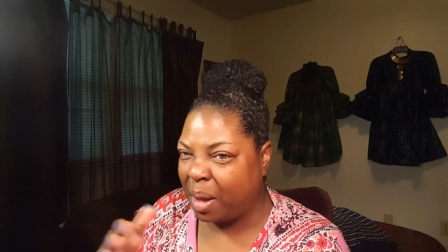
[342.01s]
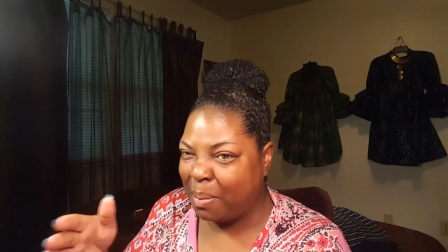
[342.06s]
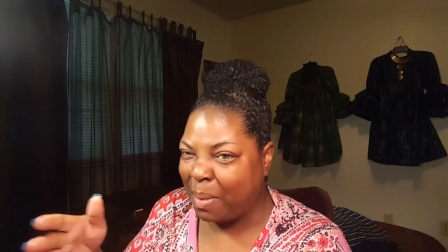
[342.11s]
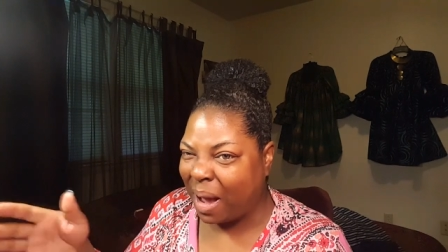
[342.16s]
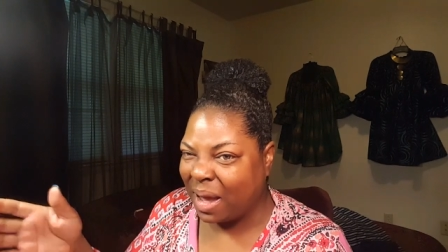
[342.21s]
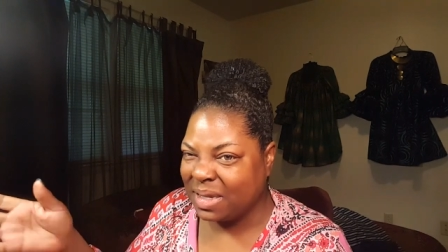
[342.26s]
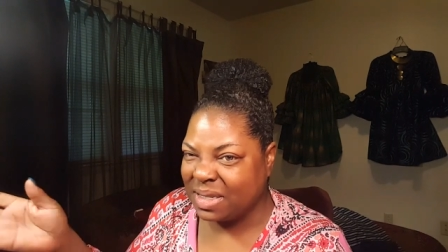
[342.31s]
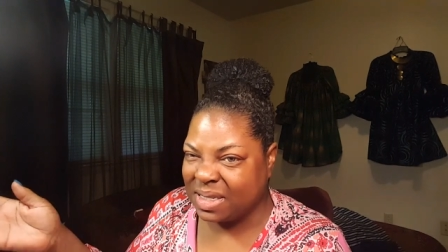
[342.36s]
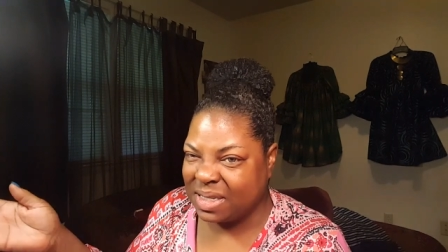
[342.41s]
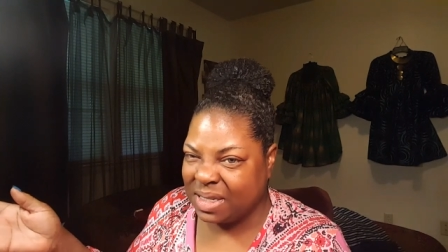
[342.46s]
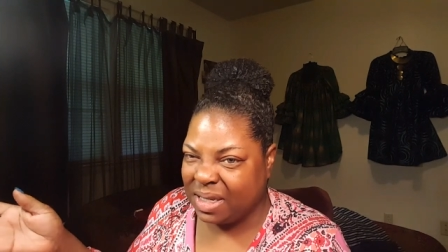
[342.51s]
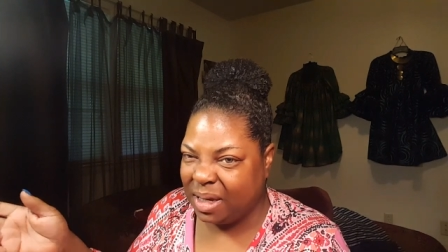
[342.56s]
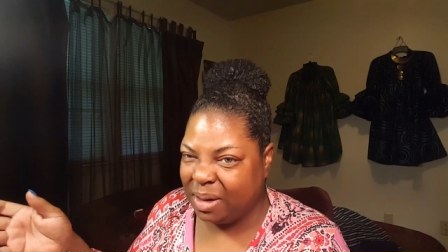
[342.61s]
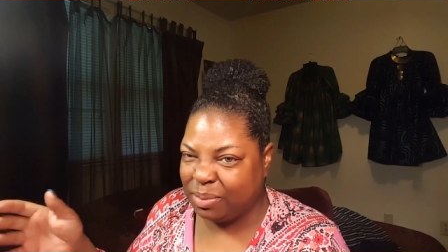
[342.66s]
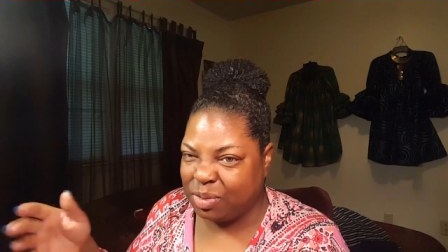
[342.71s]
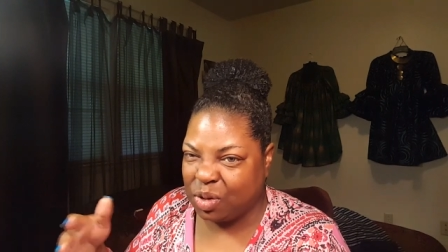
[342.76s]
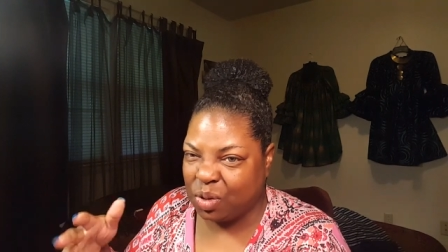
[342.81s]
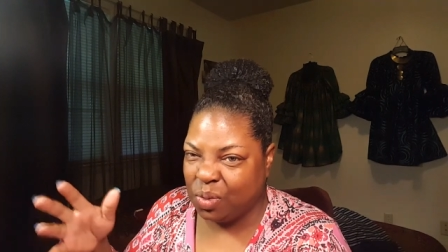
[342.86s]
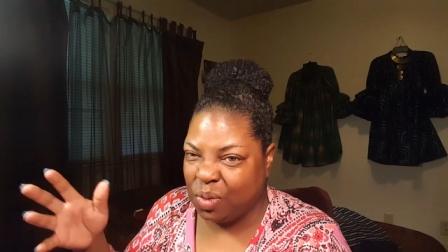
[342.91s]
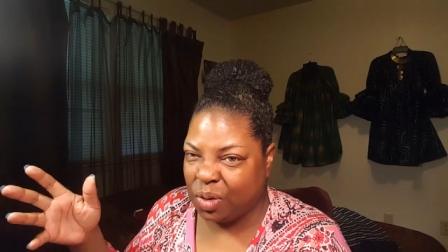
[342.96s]
They might
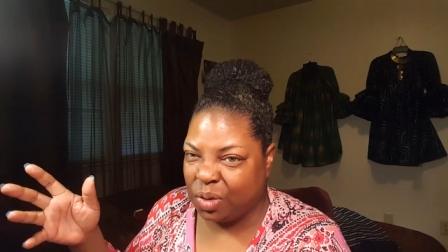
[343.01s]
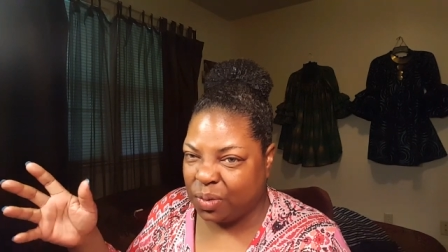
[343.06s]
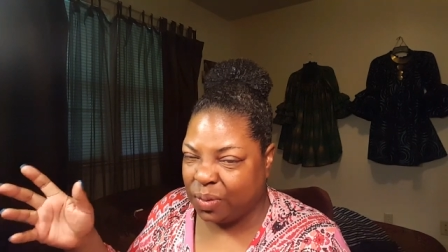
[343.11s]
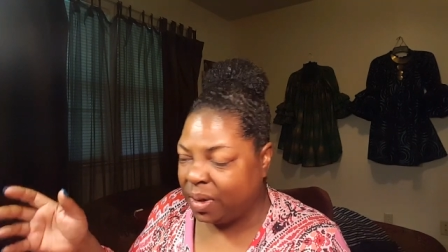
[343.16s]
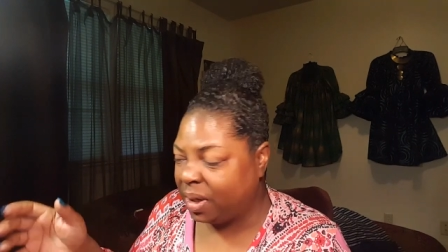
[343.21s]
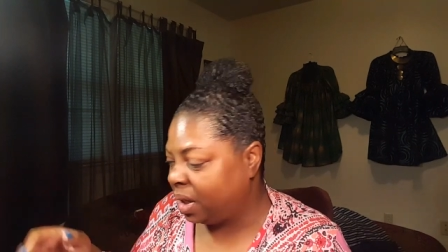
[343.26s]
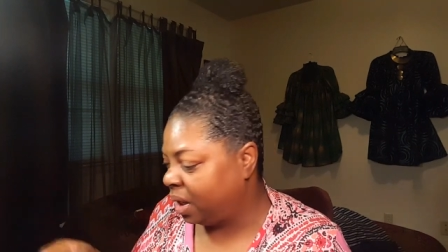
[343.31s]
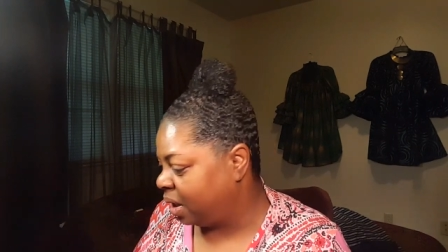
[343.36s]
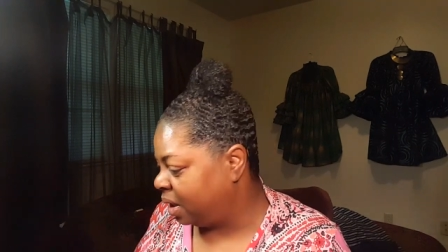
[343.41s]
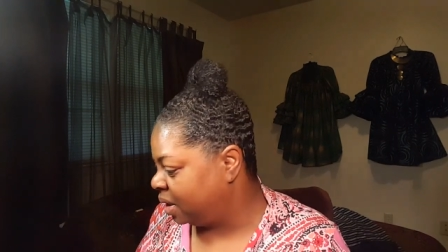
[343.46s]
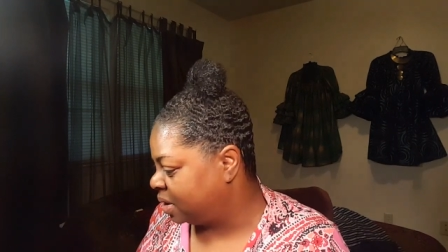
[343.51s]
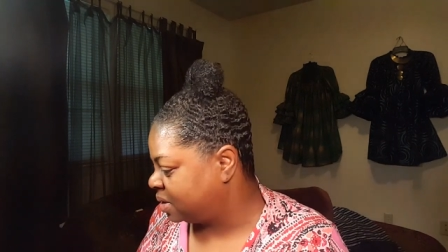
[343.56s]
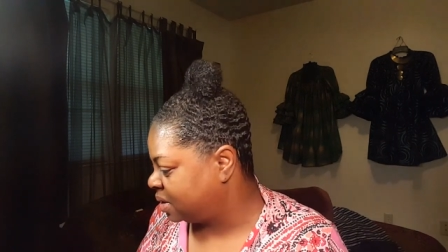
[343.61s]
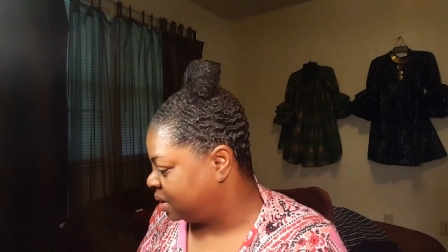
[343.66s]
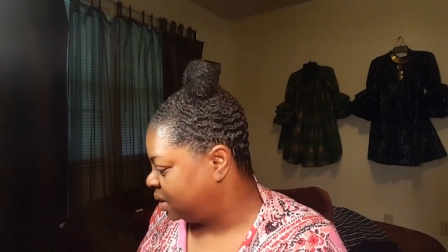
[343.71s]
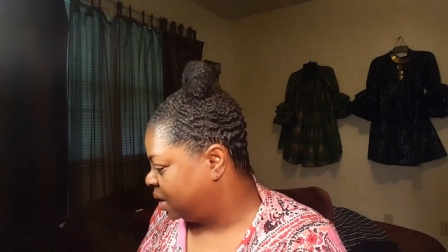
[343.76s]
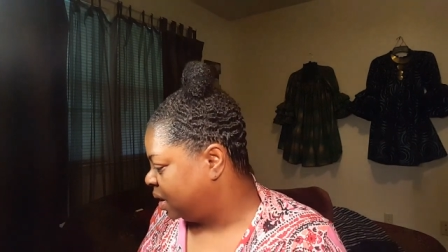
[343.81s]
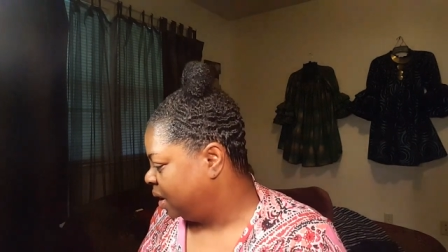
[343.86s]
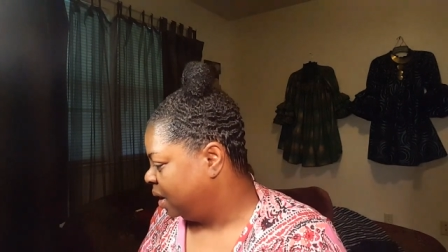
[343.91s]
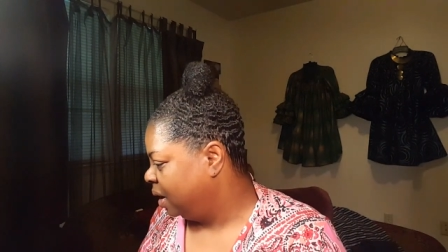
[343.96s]
skip two or three years
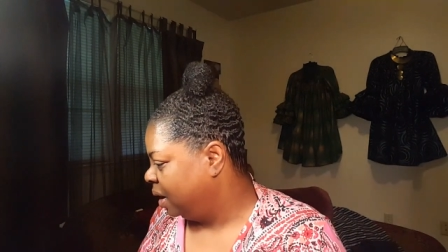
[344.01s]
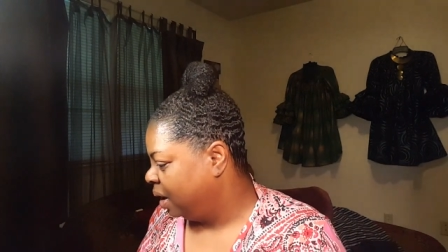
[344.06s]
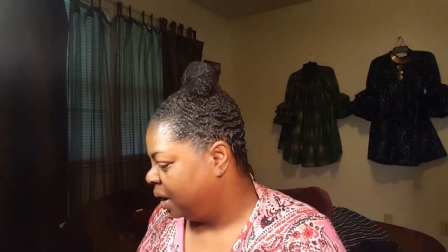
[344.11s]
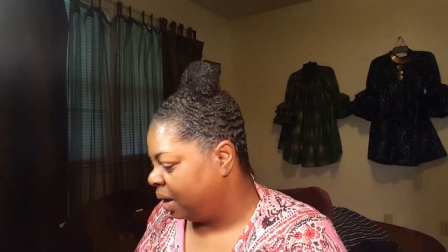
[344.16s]
and